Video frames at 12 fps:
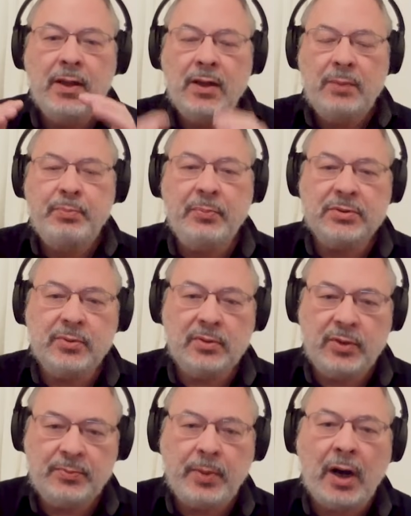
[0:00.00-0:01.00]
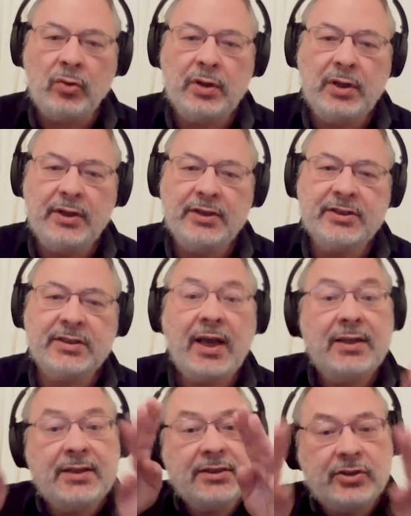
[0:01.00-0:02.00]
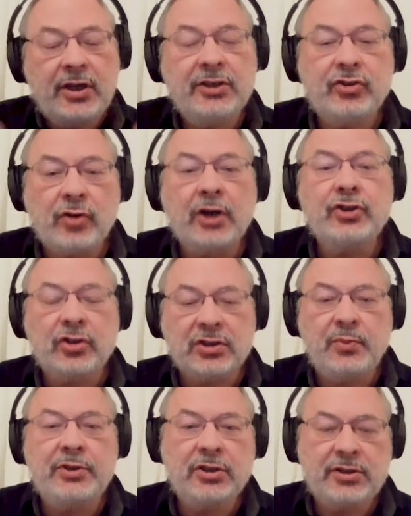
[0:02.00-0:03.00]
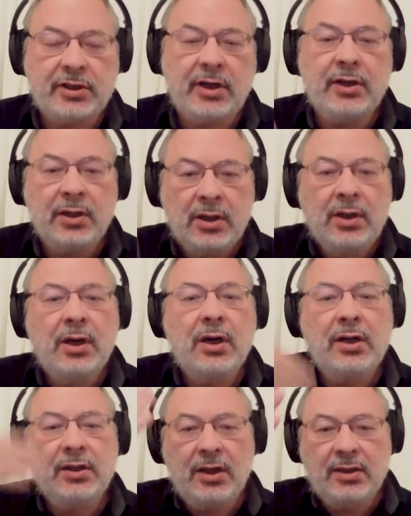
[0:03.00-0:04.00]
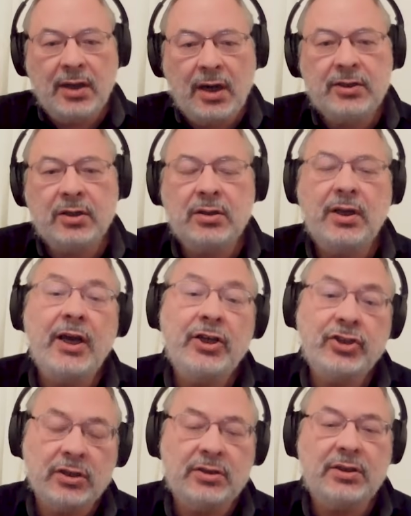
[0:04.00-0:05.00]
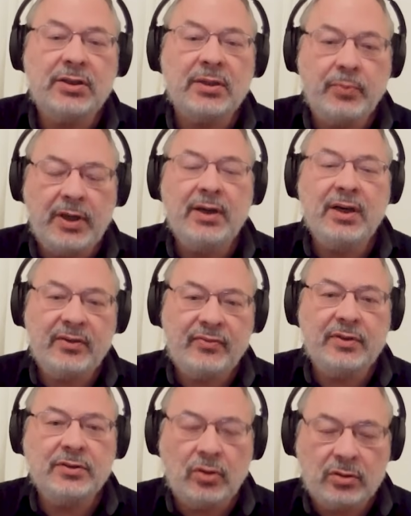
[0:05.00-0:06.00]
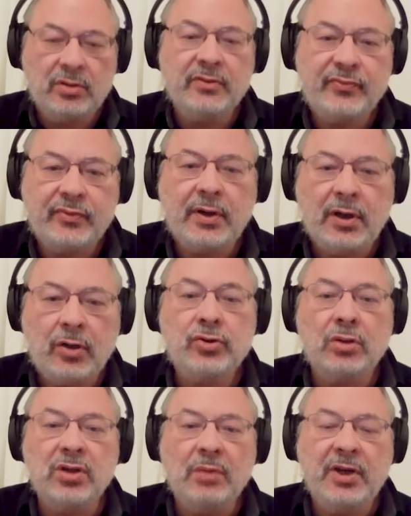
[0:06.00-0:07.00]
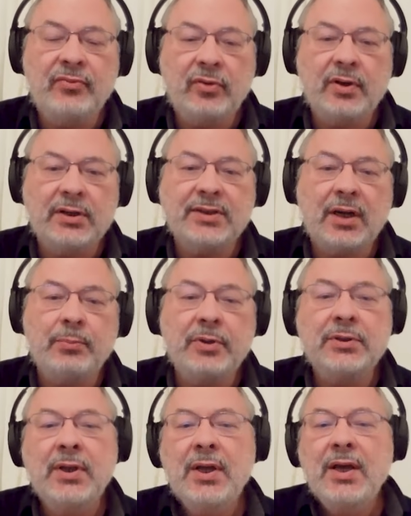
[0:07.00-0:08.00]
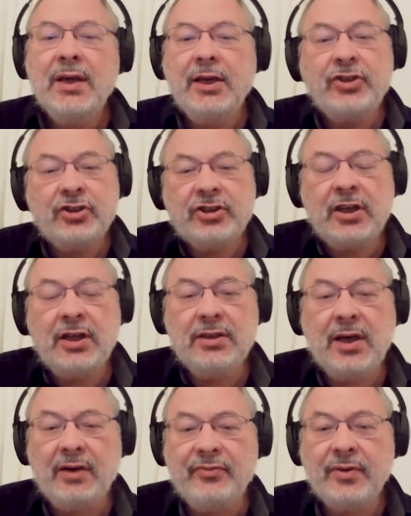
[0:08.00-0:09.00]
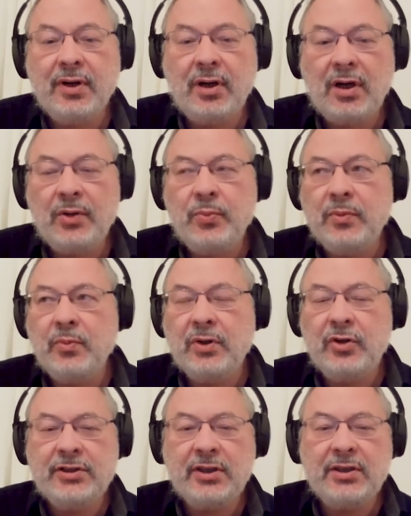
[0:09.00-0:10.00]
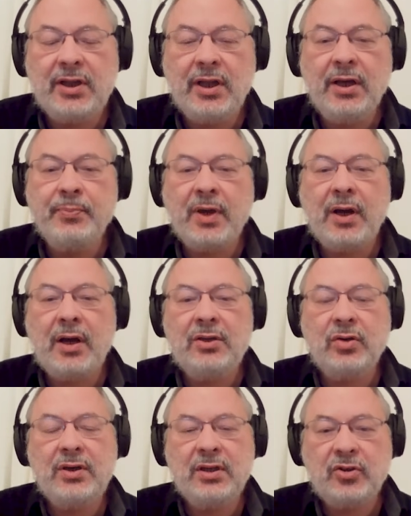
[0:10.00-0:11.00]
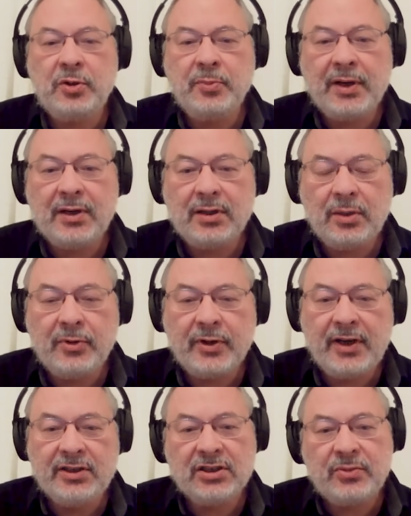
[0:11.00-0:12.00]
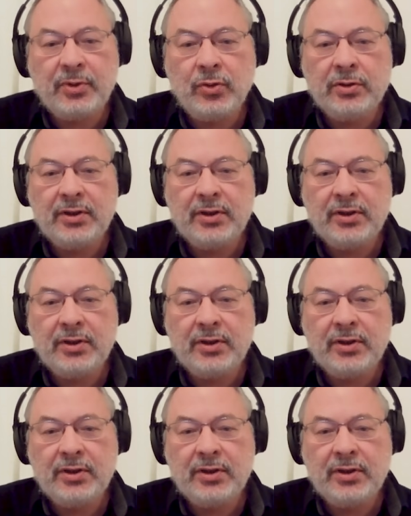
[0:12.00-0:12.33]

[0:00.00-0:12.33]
people with power, elites, and the state structures, which is another agent that may have a lot of autonomy, for example. Interestingly enough, recently, I, together with my collaborators, we looked